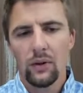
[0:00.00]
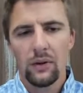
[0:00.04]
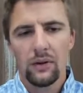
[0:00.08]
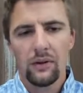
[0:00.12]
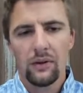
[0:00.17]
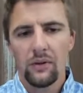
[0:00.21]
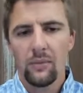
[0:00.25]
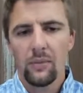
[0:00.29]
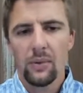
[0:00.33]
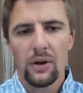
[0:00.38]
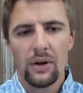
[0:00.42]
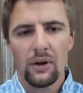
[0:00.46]

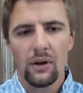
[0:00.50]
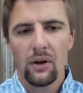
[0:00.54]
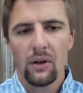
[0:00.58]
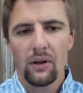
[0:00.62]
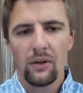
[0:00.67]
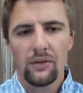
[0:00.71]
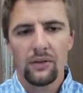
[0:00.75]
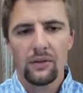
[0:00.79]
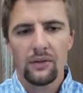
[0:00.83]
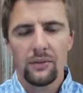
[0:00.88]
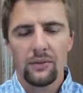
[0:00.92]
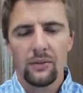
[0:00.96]
depending
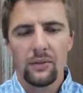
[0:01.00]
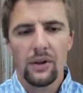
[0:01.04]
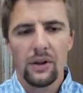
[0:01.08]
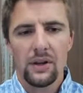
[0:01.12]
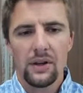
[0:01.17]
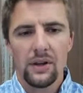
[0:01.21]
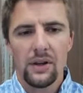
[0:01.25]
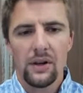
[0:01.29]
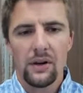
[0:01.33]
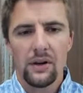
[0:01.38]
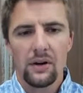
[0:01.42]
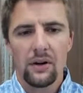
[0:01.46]
on the
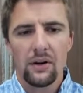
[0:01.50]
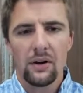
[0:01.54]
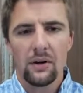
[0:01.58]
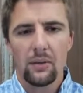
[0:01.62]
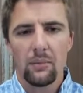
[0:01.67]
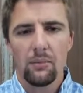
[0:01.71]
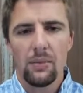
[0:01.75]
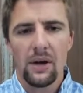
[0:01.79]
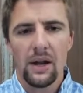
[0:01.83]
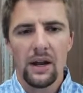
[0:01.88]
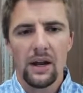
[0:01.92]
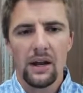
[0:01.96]
year,
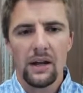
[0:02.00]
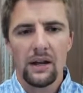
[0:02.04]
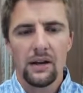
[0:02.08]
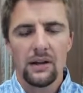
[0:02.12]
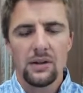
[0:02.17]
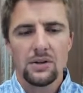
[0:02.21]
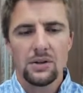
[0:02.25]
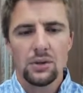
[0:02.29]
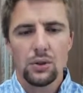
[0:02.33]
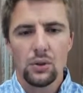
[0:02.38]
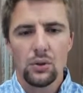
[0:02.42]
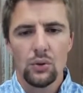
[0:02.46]

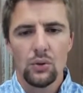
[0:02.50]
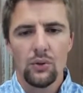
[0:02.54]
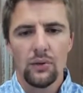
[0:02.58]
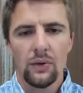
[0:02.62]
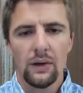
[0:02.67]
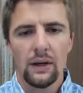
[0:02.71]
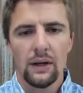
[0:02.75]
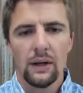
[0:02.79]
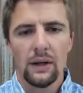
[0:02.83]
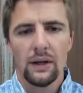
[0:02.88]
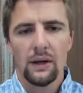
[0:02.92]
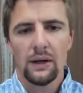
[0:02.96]
May, June,
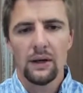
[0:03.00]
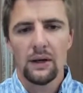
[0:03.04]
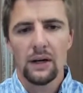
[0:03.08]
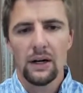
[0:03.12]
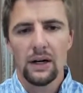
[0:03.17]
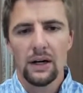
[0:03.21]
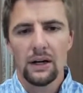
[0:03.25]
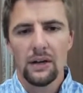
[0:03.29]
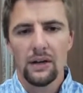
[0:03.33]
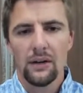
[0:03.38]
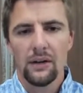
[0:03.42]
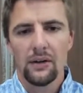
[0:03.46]

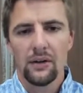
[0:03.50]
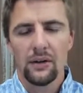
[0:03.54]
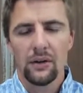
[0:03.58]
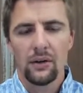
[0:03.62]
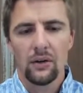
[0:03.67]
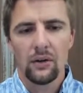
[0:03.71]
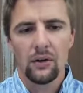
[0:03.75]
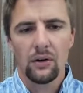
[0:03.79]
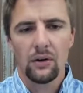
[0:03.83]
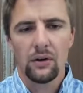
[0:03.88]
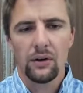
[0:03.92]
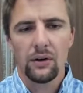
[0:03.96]
and then
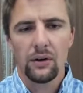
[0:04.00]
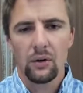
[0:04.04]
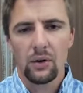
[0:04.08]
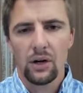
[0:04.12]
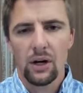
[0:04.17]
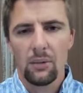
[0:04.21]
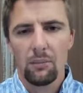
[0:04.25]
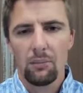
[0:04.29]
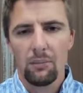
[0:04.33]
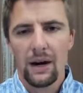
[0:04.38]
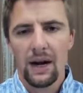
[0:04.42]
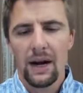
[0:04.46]
they'll
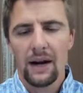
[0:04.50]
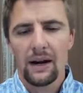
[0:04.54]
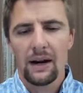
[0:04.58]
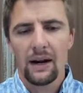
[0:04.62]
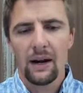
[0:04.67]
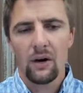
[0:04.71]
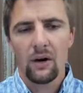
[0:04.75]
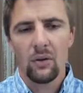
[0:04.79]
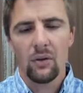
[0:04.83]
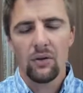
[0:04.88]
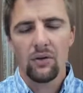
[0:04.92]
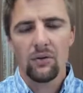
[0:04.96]
come back
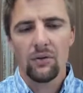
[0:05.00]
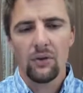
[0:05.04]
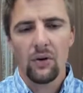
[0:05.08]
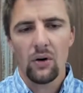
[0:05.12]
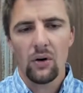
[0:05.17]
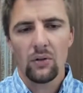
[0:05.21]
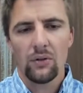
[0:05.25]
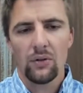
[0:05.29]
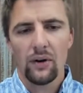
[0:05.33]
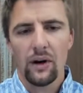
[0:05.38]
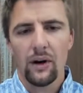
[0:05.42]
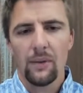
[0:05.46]
out in the
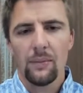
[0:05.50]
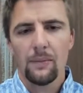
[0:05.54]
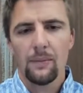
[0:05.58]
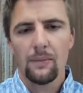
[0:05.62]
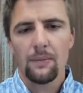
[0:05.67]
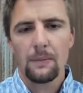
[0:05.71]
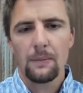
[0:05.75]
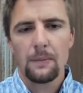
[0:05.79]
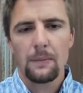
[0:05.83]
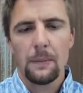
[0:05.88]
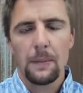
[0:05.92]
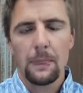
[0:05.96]
fall time.
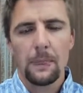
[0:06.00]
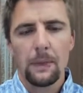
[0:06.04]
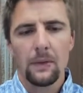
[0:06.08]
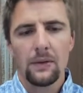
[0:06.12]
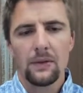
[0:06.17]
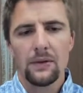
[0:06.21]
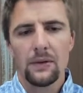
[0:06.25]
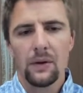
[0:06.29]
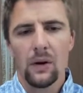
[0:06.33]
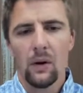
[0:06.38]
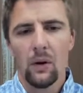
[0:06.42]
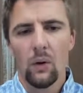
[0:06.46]

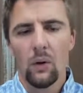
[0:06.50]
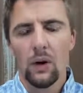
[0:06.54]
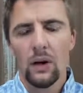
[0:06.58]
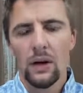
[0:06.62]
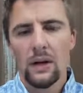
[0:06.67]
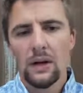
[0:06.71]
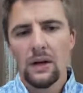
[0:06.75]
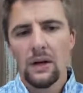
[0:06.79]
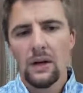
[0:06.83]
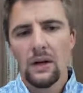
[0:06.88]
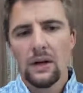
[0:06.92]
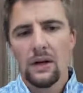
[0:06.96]
So
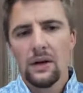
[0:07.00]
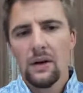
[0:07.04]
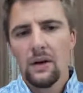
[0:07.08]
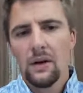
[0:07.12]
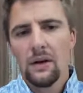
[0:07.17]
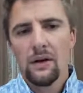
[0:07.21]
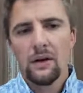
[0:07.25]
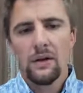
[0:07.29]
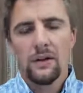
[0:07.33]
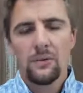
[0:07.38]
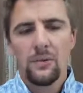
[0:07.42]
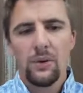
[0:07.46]

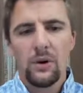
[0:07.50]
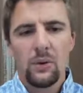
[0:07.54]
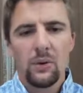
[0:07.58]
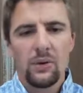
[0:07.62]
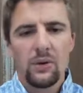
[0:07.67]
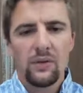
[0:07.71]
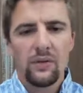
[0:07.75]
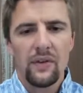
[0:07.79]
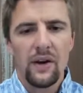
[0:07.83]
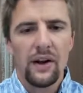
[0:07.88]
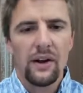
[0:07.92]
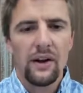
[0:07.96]
speak with
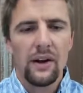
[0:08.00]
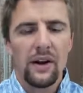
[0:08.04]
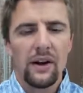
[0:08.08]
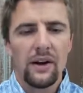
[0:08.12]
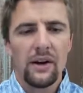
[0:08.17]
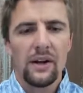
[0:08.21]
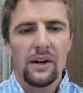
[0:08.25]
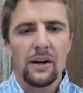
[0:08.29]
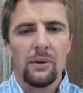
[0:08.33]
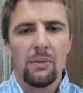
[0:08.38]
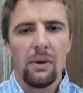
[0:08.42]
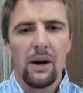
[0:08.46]
your
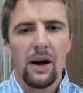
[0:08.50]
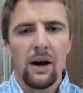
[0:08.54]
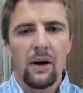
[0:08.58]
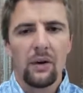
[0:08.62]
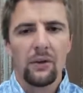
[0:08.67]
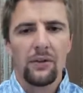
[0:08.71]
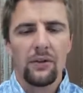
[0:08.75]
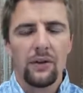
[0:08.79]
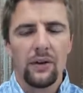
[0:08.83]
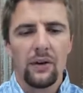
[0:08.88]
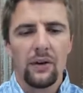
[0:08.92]
veterinarian about